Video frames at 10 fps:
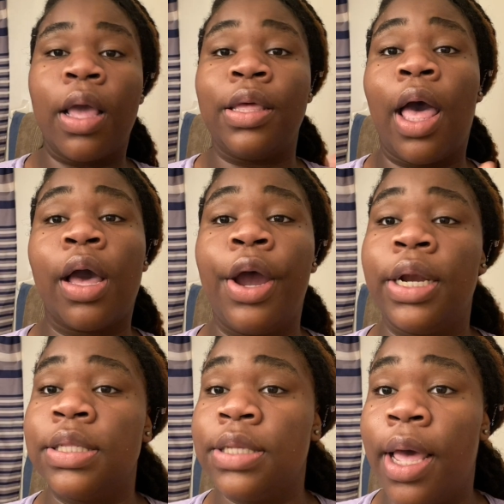y'all can
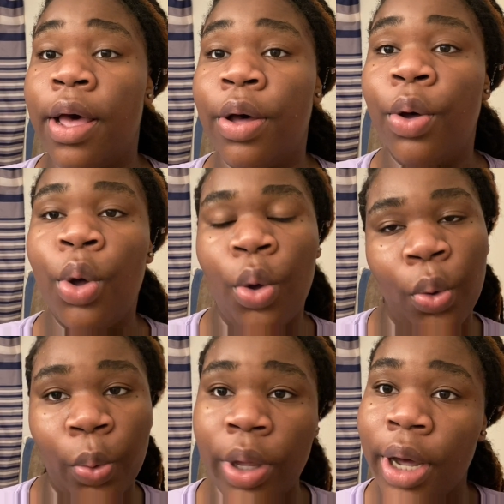already tell
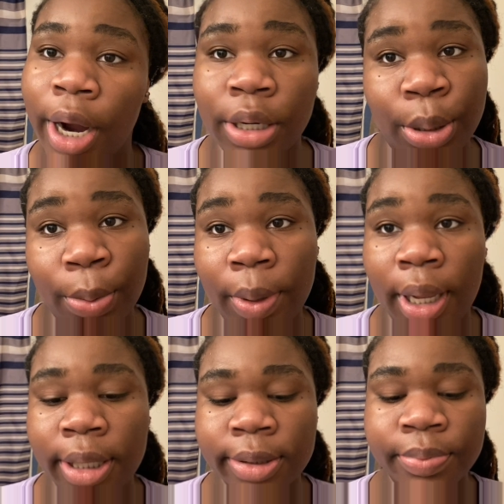we are
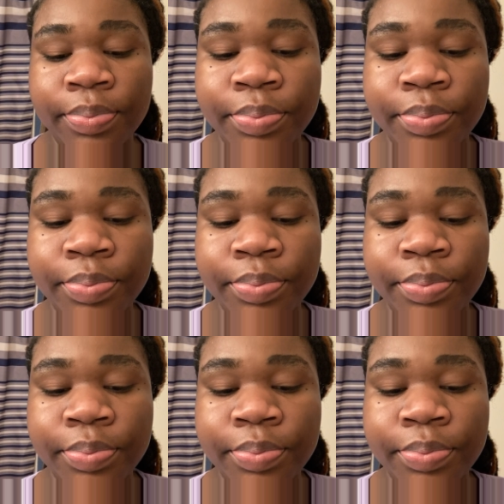doing